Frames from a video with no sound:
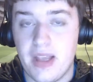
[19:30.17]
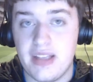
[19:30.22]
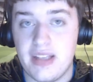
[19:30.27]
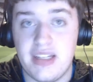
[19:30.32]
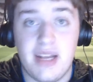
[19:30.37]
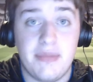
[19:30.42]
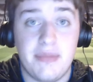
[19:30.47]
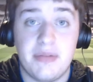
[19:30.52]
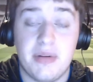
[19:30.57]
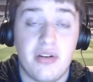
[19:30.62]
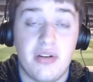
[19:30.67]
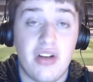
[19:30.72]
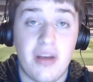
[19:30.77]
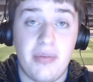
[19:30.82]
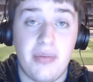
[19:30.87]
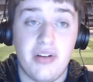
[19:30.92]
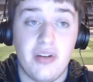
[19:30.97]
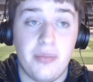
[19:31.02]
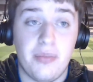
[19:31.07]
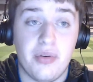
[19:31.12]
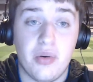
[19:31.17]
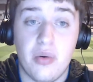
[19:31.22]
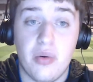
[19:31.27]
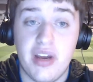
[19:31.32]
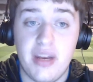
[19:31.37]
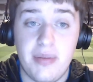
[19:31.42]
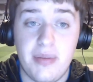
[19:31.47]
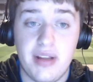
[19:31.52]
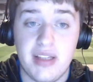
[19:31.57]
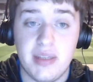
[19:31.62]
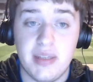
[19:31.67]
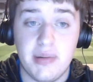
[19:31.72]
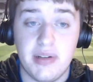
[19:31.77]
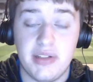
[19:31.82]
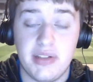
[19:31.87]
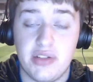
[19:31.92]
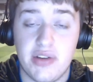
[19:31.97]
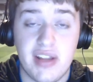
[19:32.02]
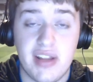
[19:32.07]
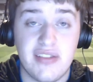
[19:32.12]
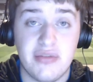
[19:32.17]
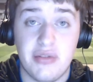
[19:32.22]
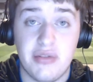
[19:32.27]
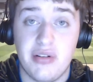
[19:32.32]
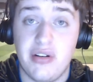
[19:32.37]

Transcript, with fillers: his name has been cropping up quite a bit in Spurs transfer window.